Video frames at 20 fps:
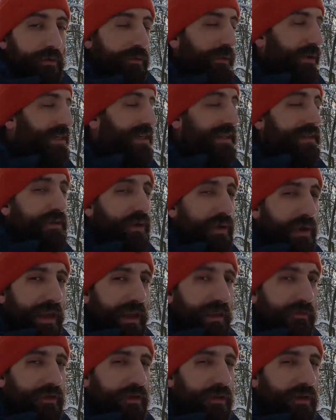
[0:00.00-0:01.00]
which is
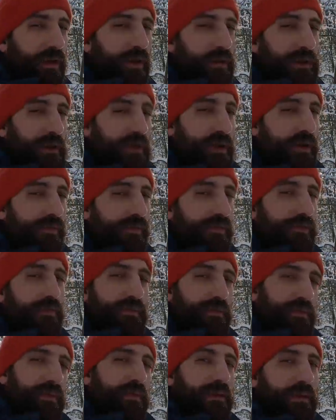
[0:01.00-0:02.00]
okay if you're close enough.
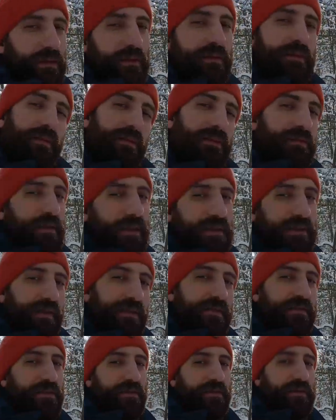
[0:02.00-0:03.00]
This
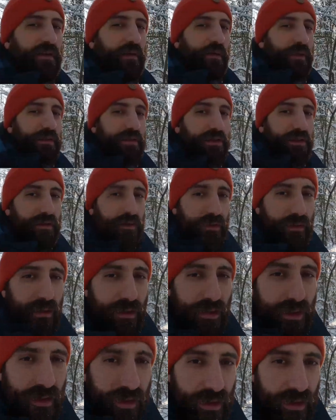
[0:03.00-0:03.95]
is so and so.